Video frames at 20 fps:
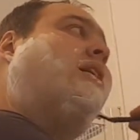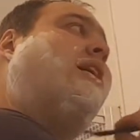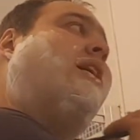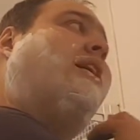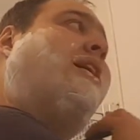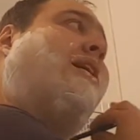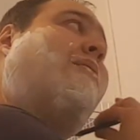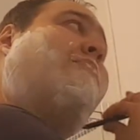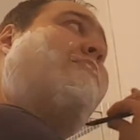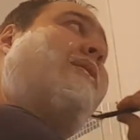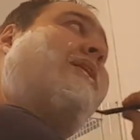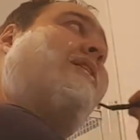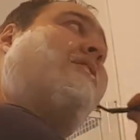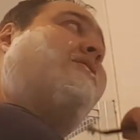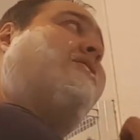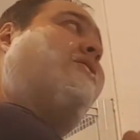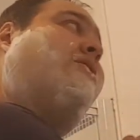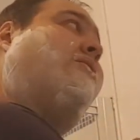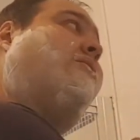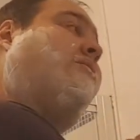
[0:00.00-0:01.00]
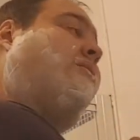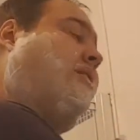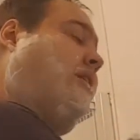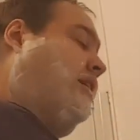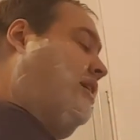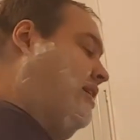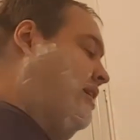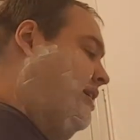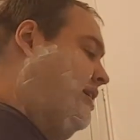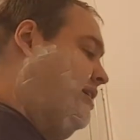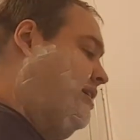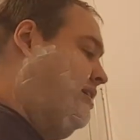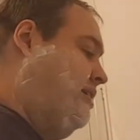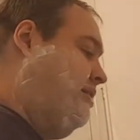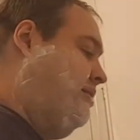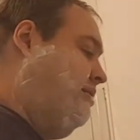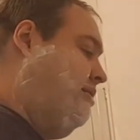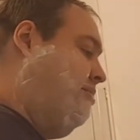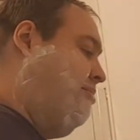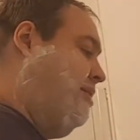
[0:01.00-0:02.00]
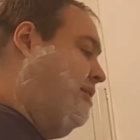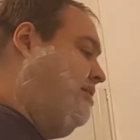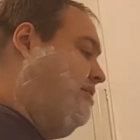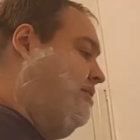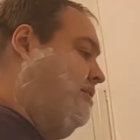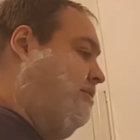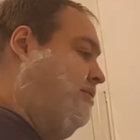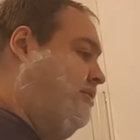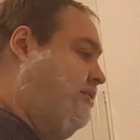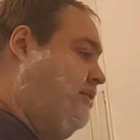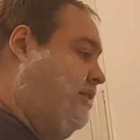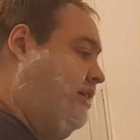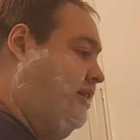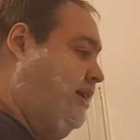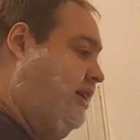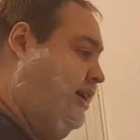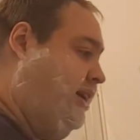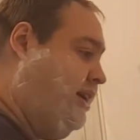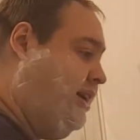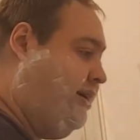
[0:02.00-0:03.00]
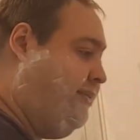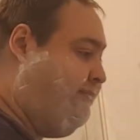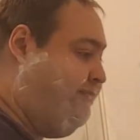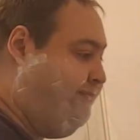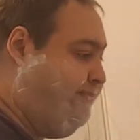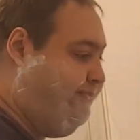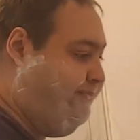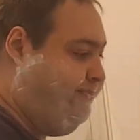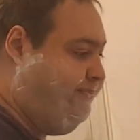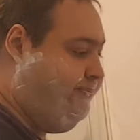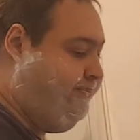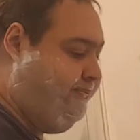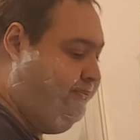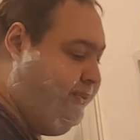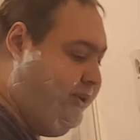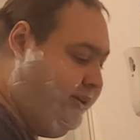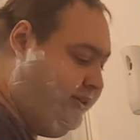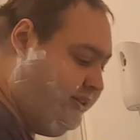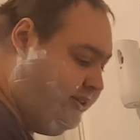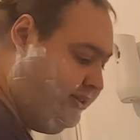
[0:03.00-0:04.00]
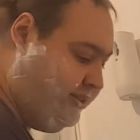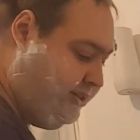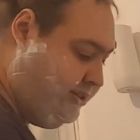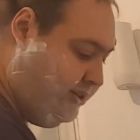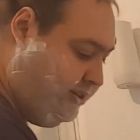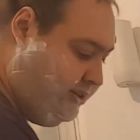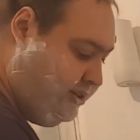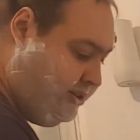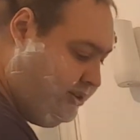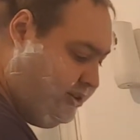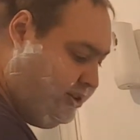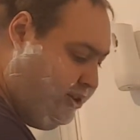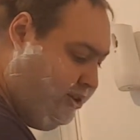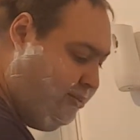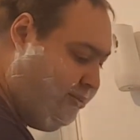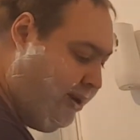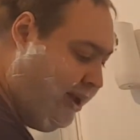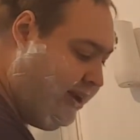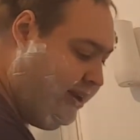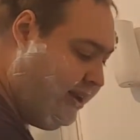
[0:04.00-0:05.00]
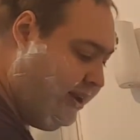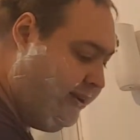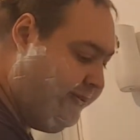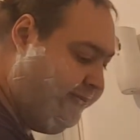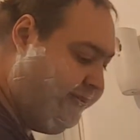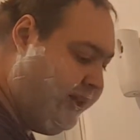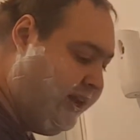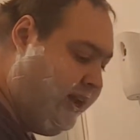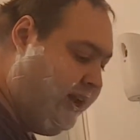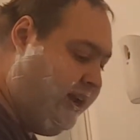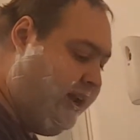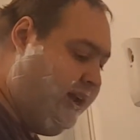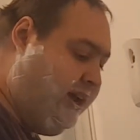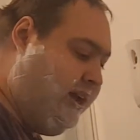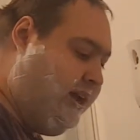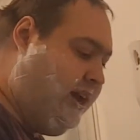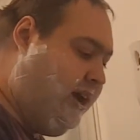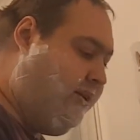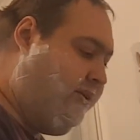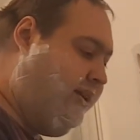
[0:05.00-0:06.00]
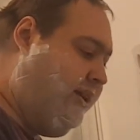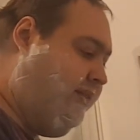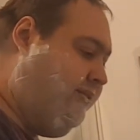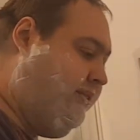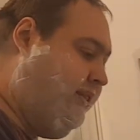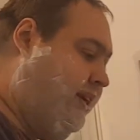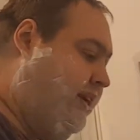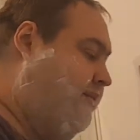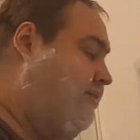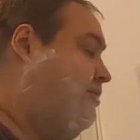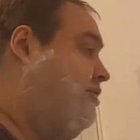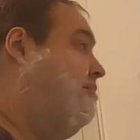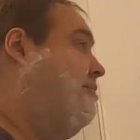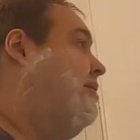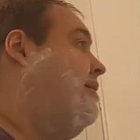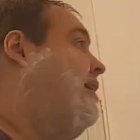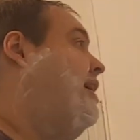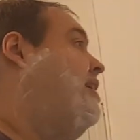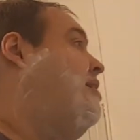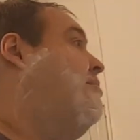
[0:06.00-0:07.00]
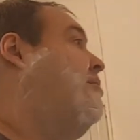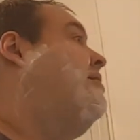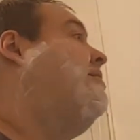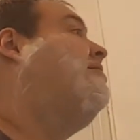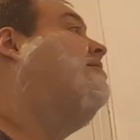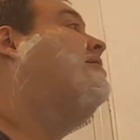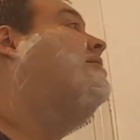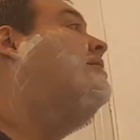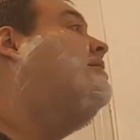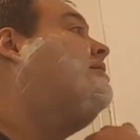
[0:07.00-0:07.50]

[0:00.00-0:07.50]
And that big 2 thing I did, not big 2, sorry, the Wilkinson sort of 2-blader, I wouldn't even give to my enemies